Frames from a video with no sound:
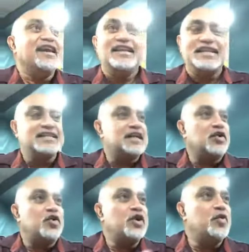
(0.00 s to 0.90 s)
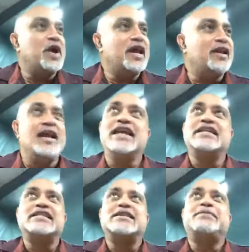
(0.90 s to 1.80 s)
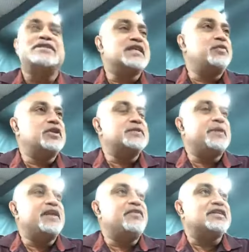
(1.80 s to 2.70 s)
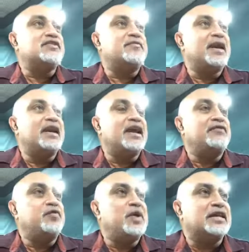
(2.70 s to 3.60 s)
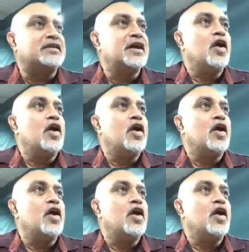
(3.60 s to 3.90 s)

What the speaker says: Things are going well. This is the person I want to spend the rest of my life with.